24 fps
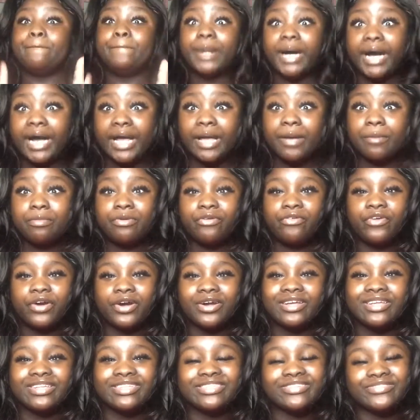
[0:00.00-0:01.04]
But before
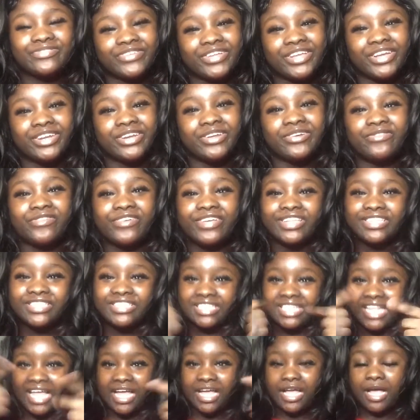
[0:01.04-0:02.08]
we get to the video, don't forget to
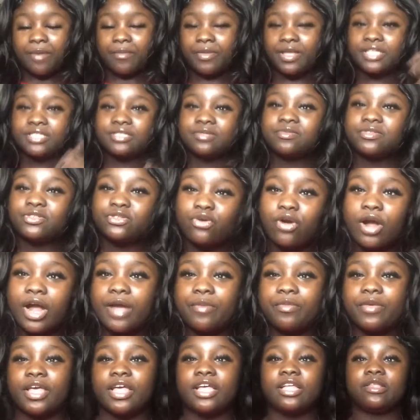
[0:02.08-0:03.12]
like, comment, and
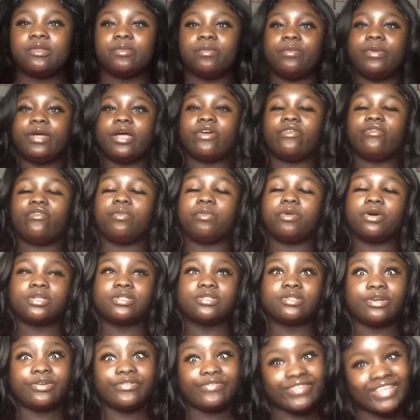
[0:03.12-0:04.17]
subscribe, and hit the bell for post
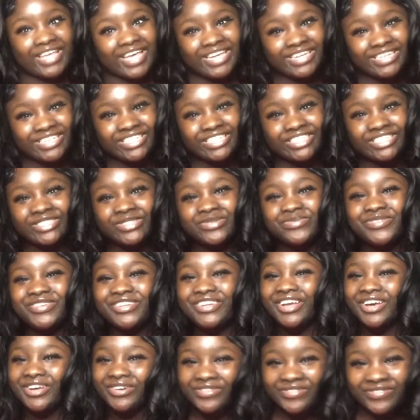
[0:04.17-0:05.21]
notifications to be
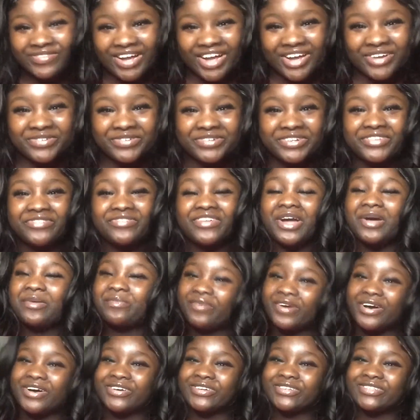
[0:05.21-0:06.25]
notified whenever I
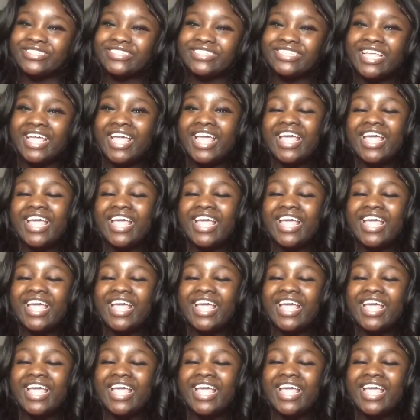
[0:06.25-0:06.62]
post.